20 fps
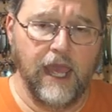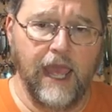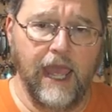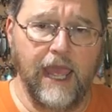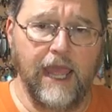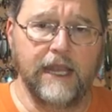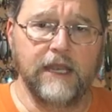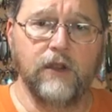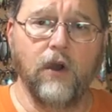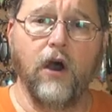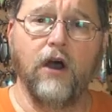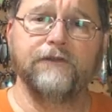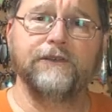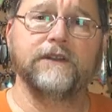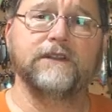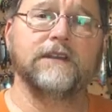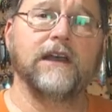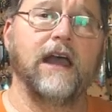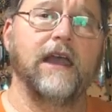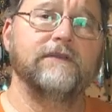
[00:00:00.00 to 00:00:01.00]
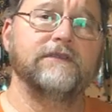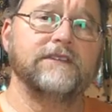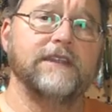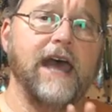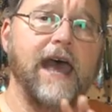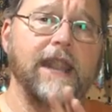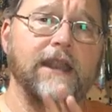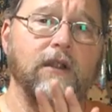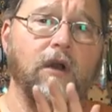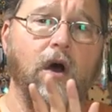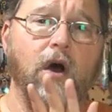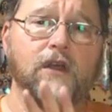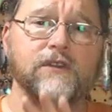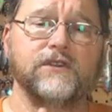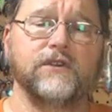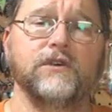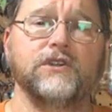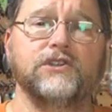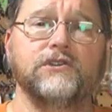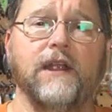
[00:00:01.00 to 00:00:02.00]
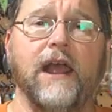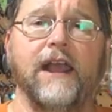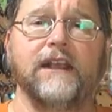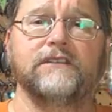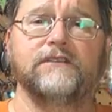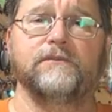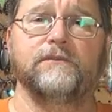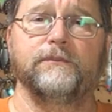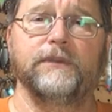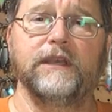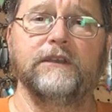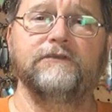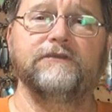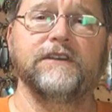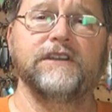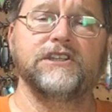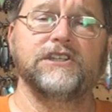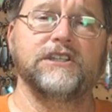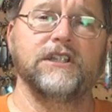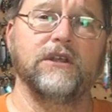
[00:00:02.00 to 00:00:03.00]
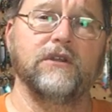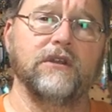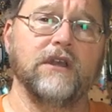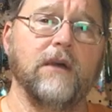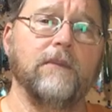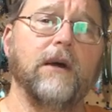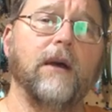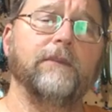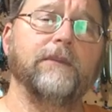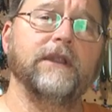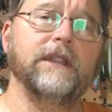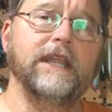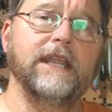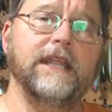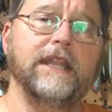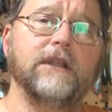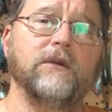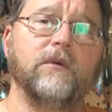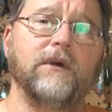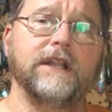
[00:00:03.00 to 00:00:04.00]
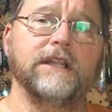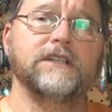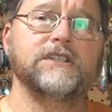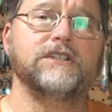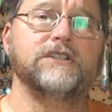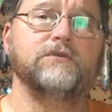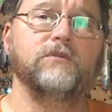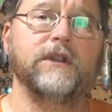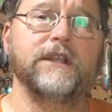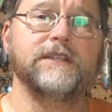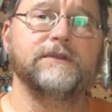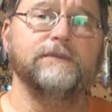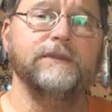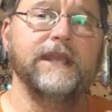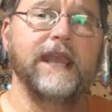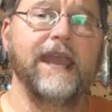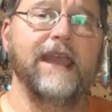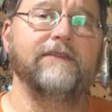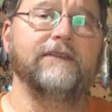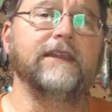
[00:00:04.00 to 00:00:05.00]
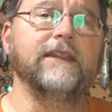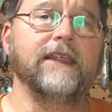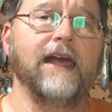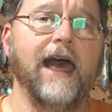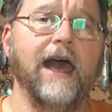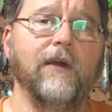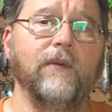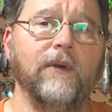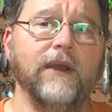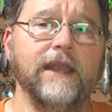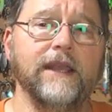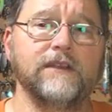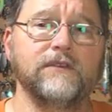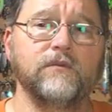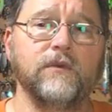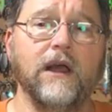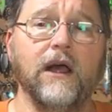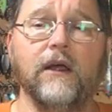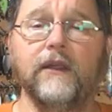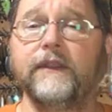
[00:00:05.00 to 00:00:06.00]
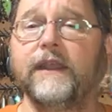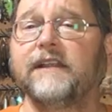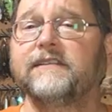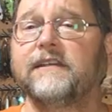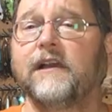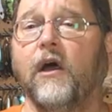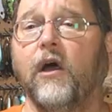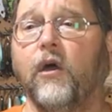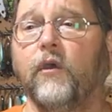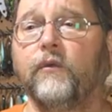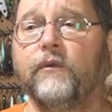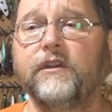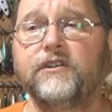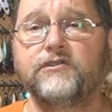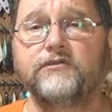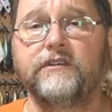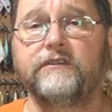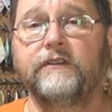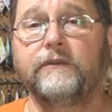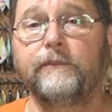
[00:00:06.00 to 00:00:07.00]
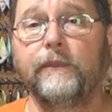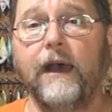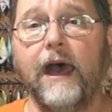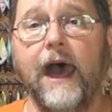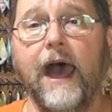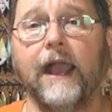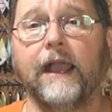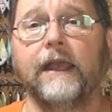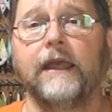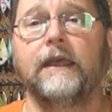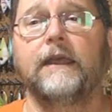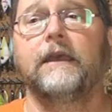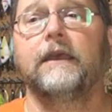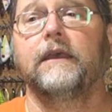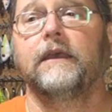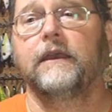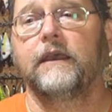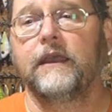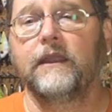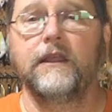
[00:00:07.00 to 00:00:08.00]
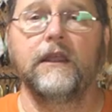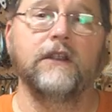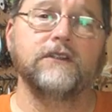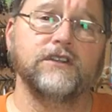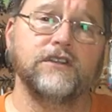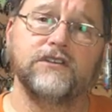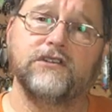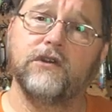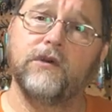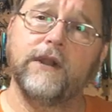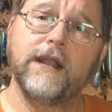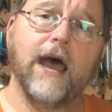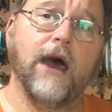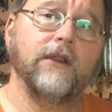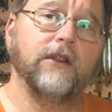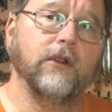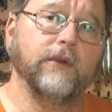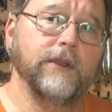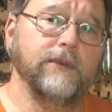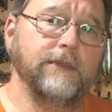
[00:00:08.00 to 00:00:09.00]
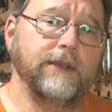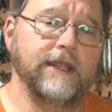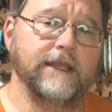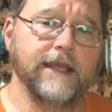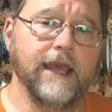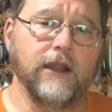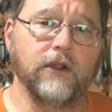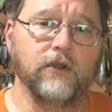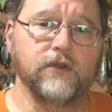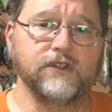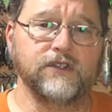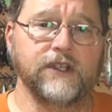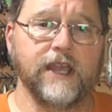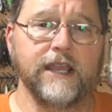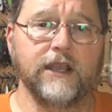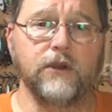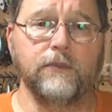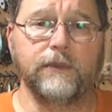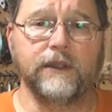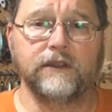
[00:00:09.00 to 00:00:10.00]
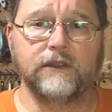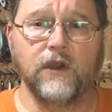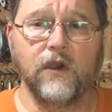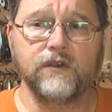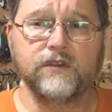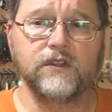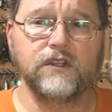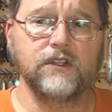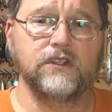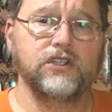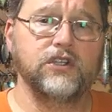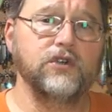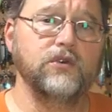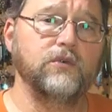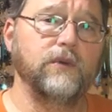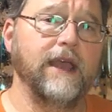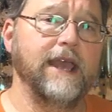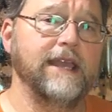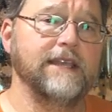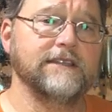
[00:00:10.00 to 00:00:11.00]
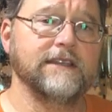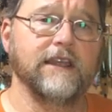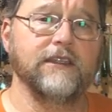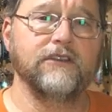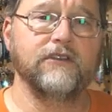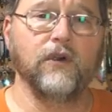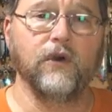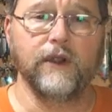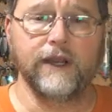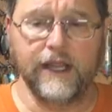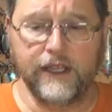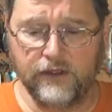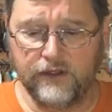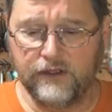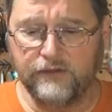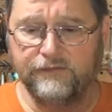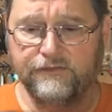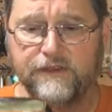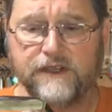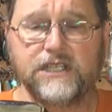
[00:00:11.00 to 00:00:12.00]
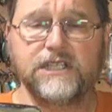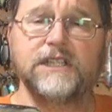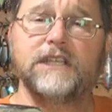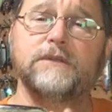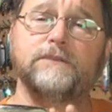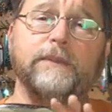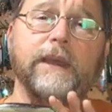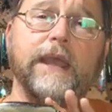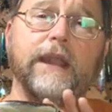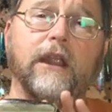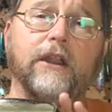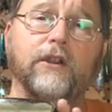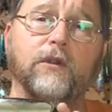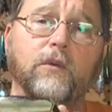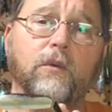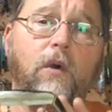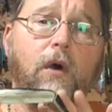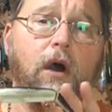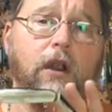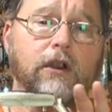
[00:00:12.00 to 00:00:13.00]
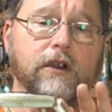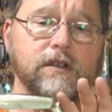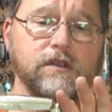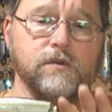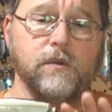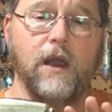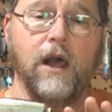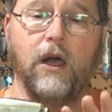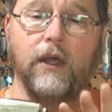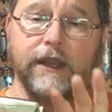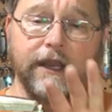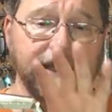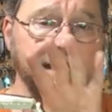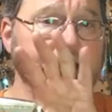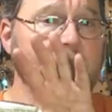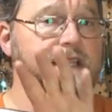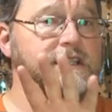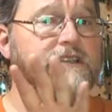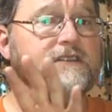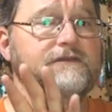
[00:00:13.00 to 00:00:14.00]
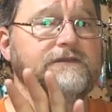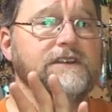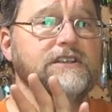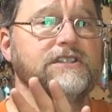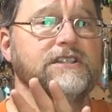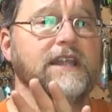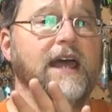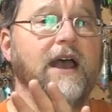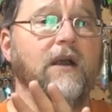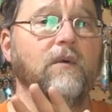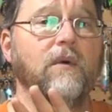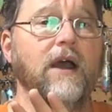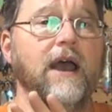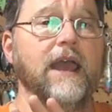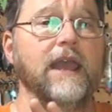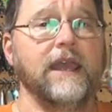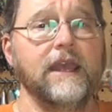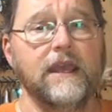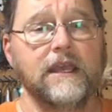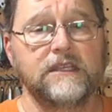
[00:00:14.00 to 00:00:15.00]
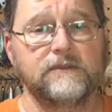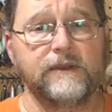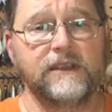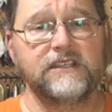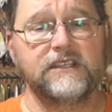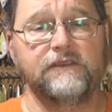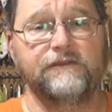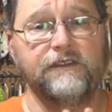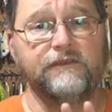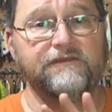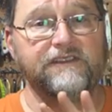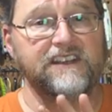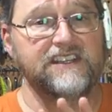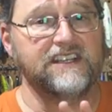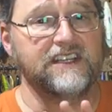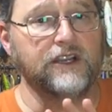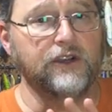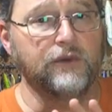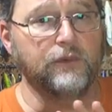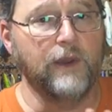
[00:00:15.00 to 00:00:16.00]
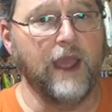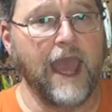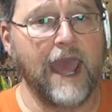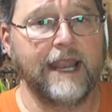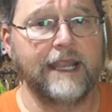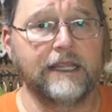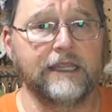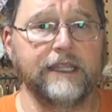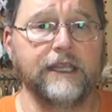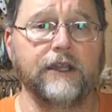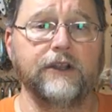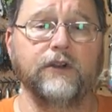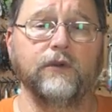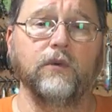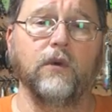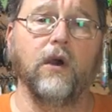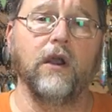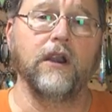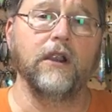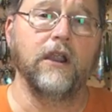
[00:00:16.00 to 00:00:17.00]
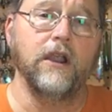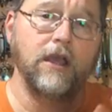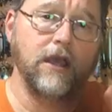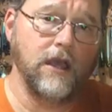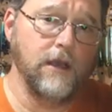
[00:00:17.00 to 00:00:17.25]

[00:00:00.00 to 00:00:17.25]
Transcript: And oftentimes that also attracts big fish. They'll come up and eat it when it's behaving that way as well. And that's how I'll retrieve it back. And then I'll just throw it out and I'll repeat that whole cycle. But those are the two ways I throw it. Now you can fish this bait underwater as well, and it catches fish that way, especially if you fish it erratically underwater.